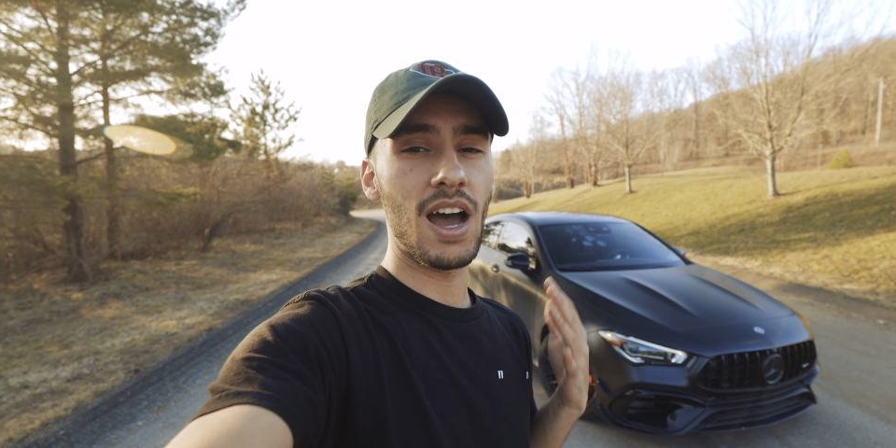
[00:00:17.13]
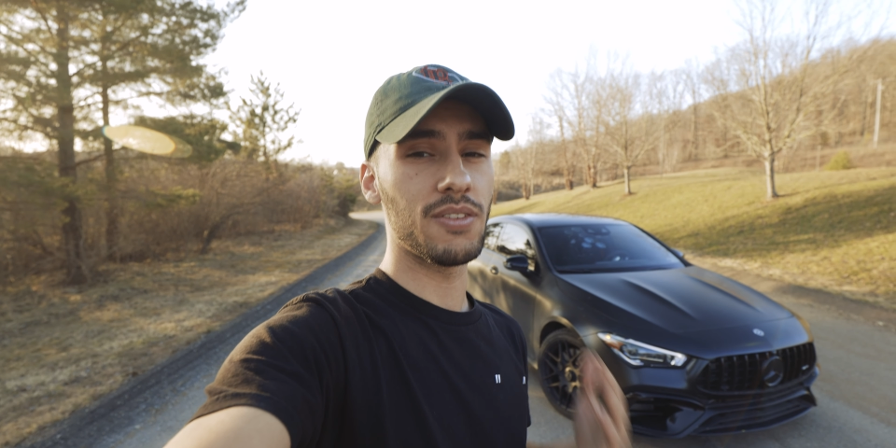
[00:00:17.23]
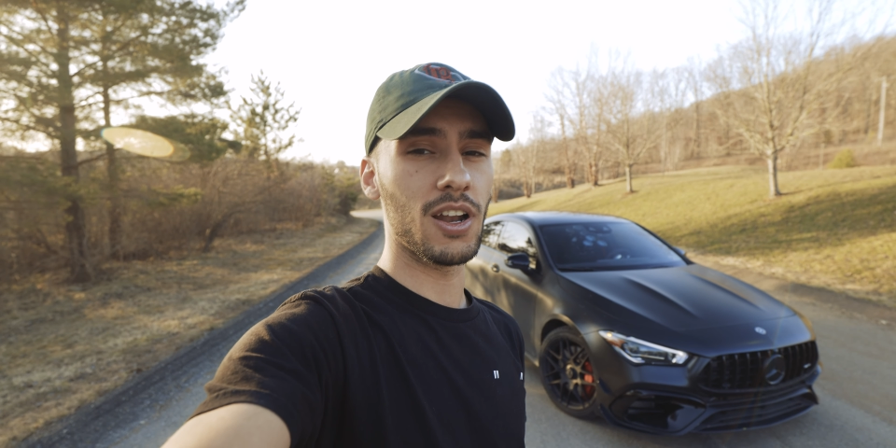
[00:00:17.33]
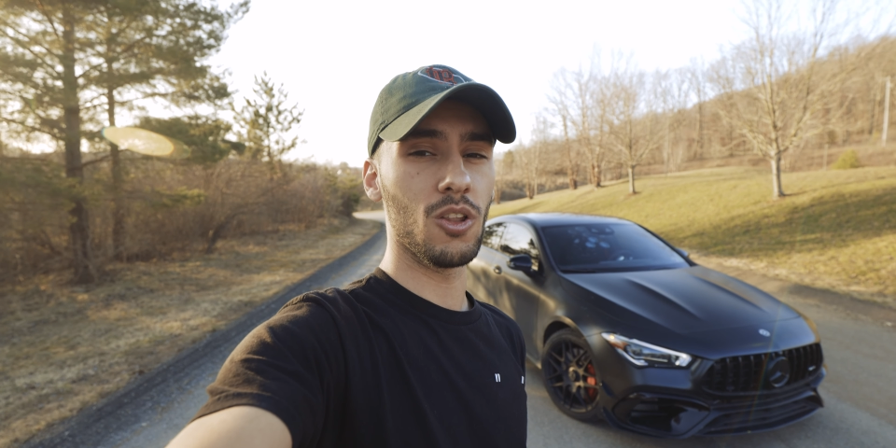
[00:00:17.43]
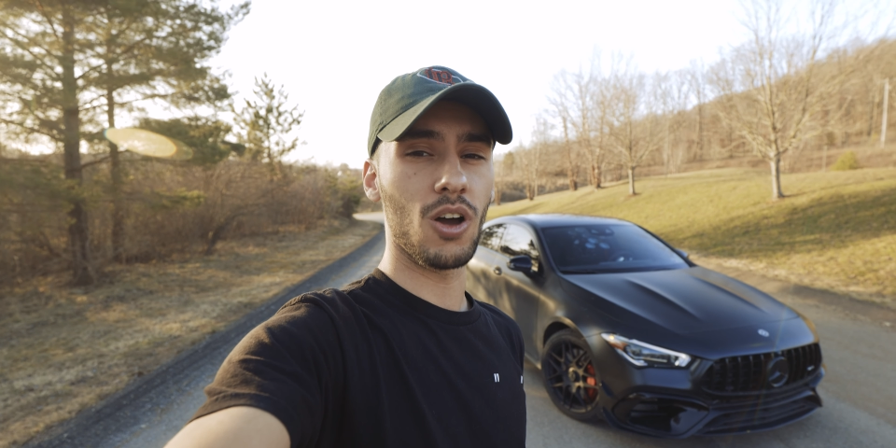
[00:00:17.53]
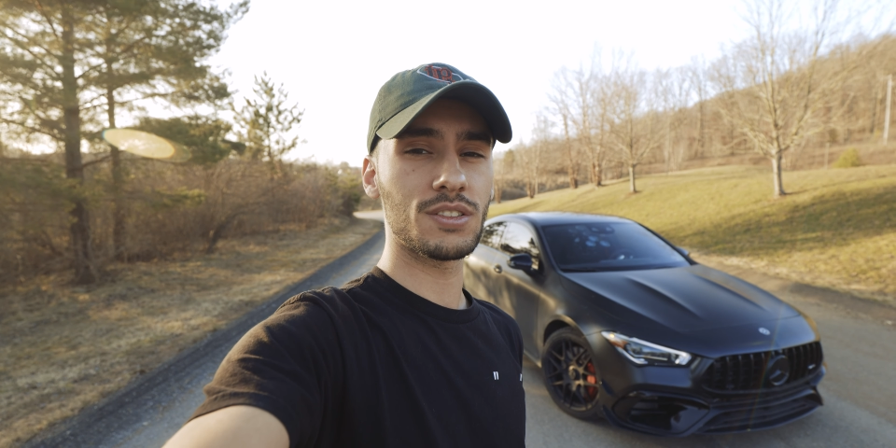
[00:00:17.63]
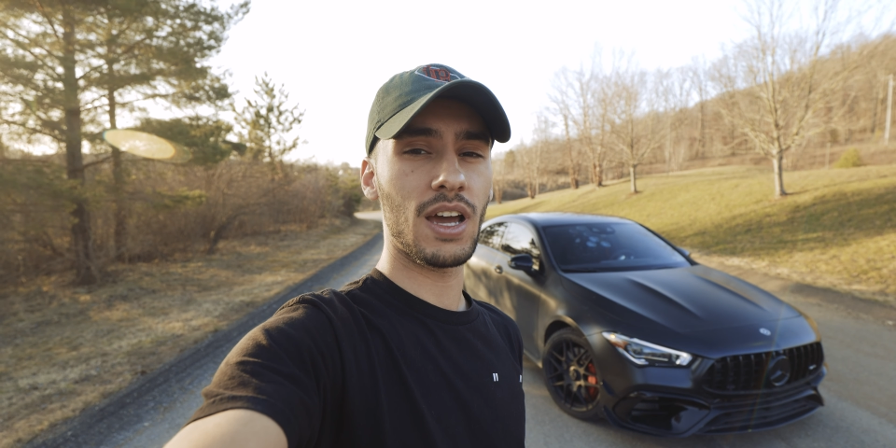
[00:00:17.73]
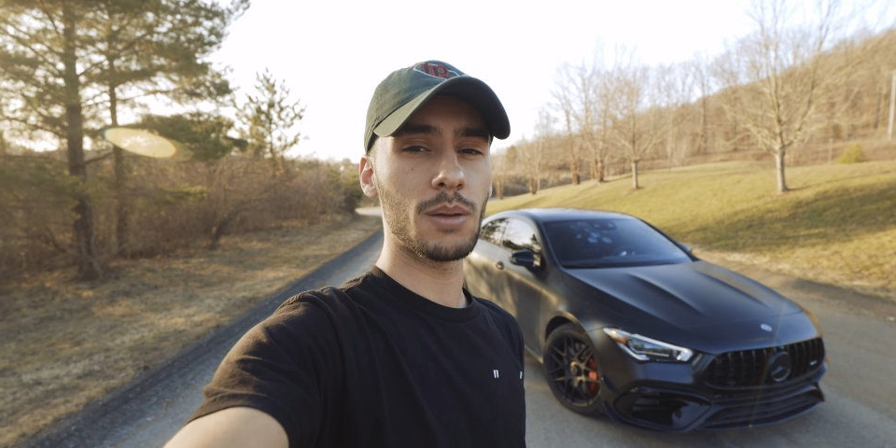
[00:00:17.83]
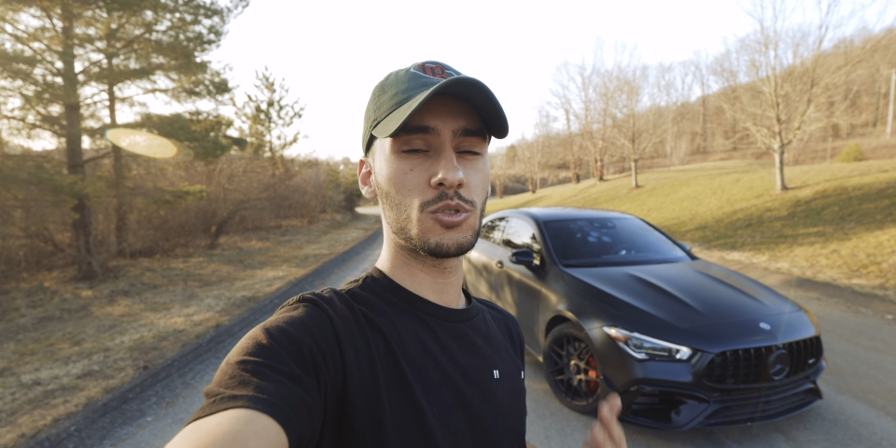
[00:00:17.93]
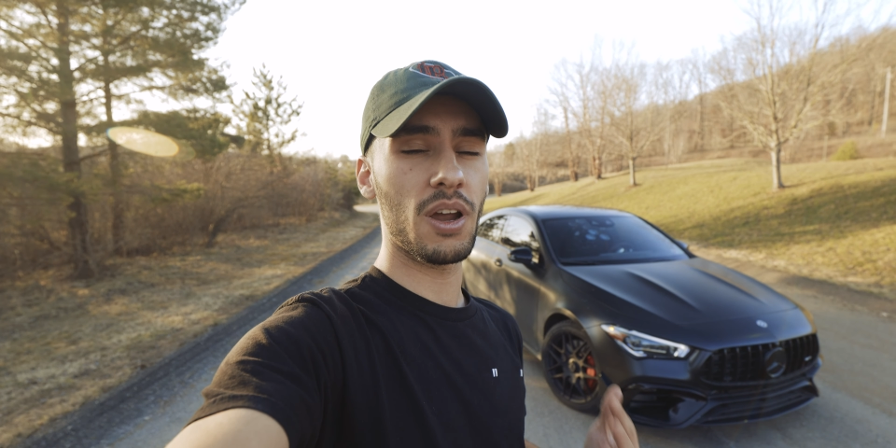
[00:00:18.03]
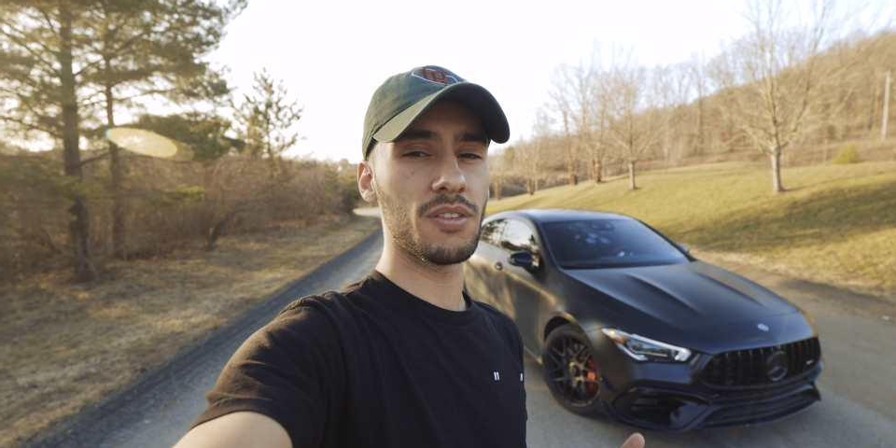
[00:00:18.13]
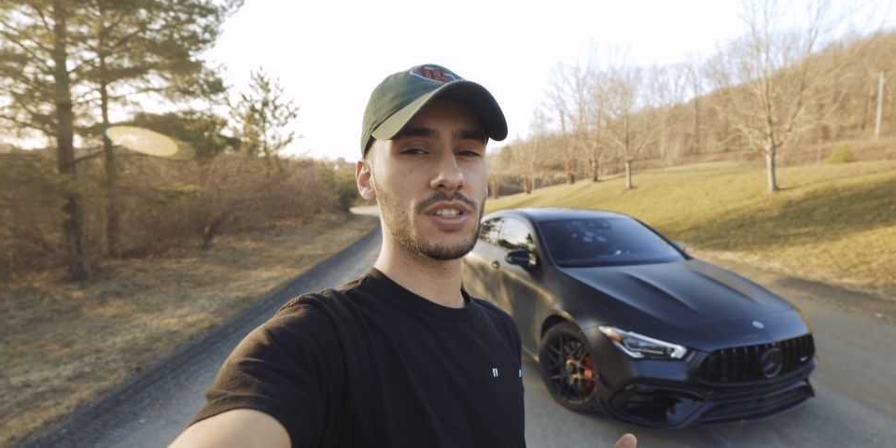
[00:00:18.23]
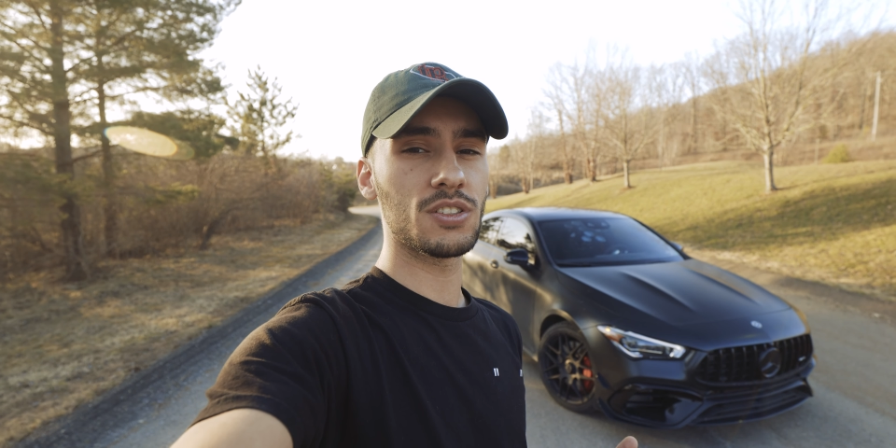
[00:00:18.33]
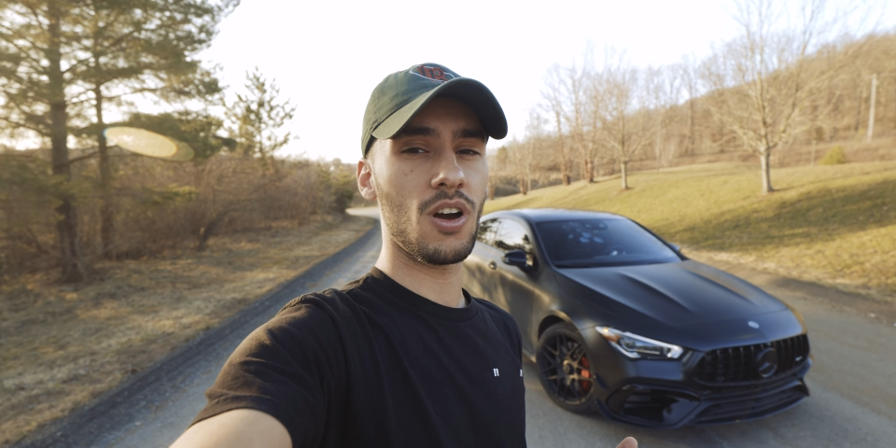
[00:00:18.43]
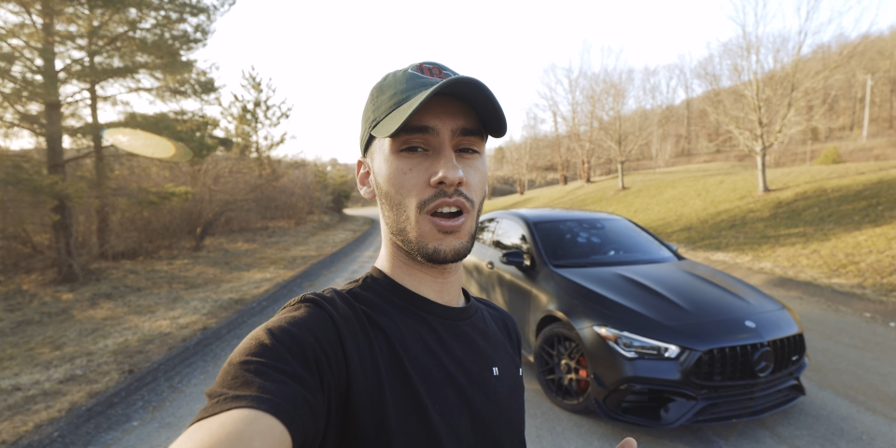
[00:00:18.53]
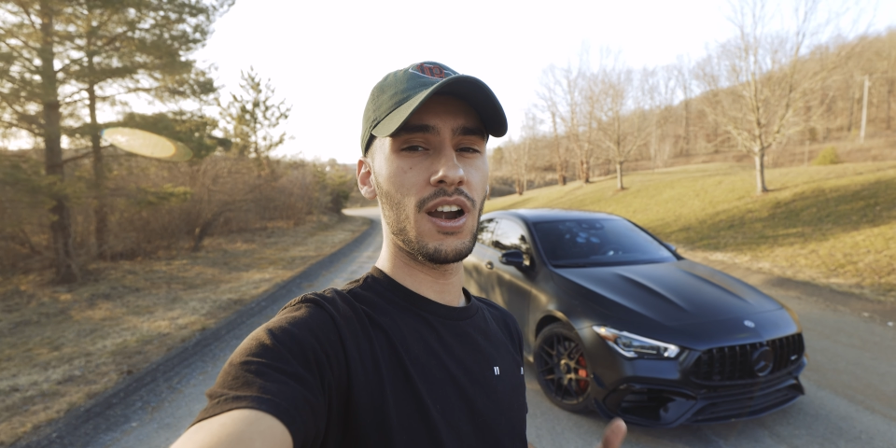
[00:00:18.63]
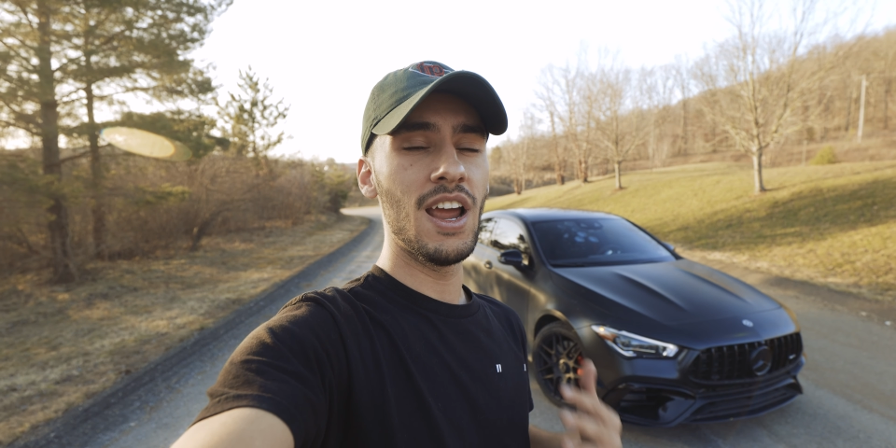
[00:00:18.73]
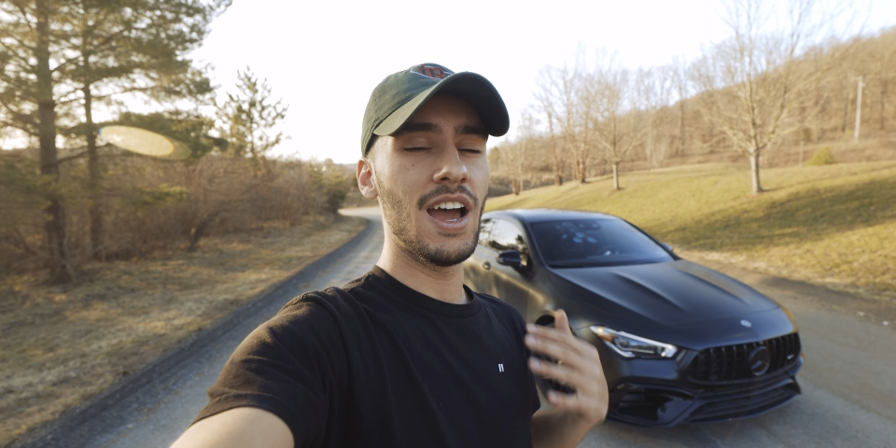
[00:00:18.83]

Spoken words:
I've had a long time driving this car.